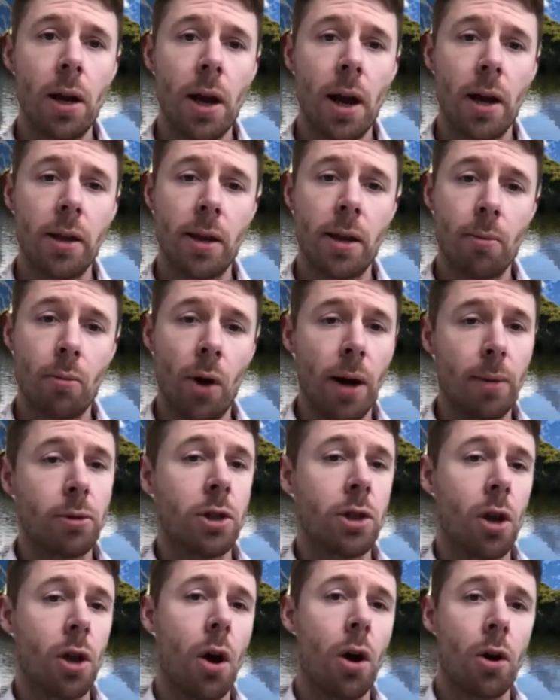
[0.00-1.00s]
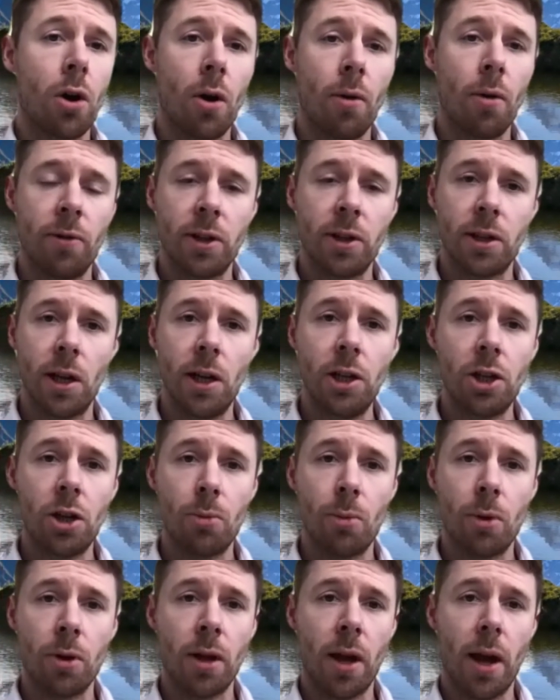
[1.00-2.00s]
and then perhaps start a conversation
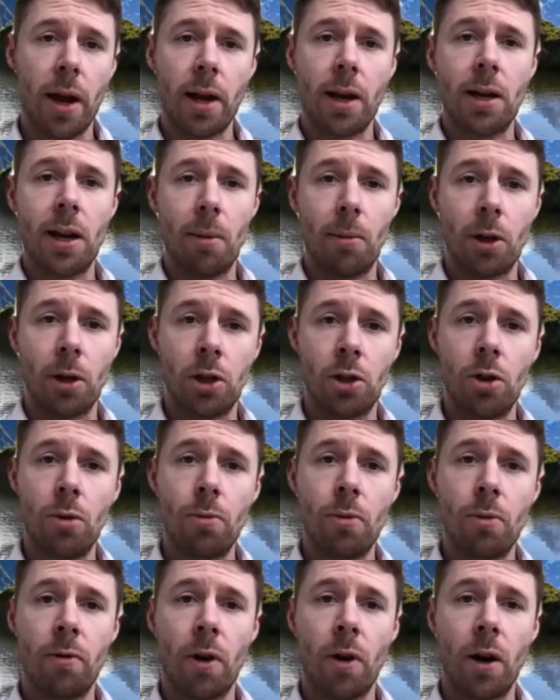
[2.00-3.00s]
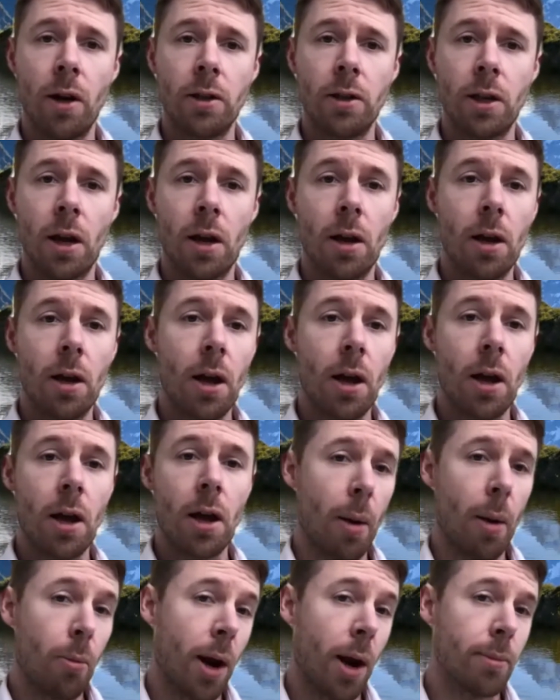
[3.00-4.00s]
with that academic supervisor
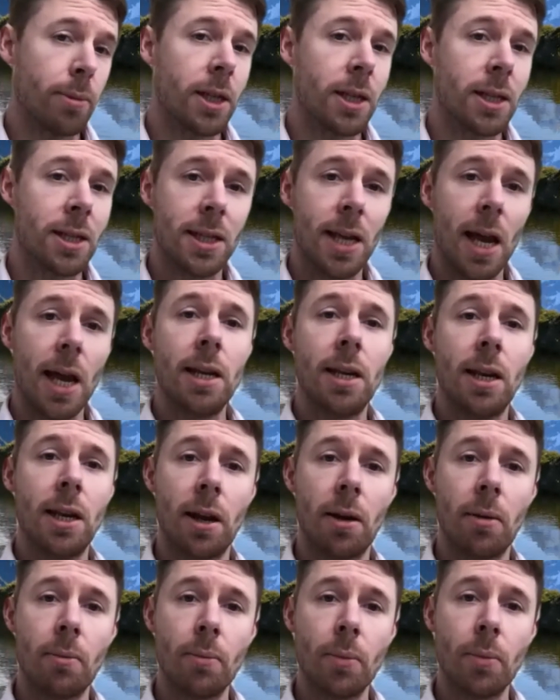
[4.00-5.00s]
about perhaps extending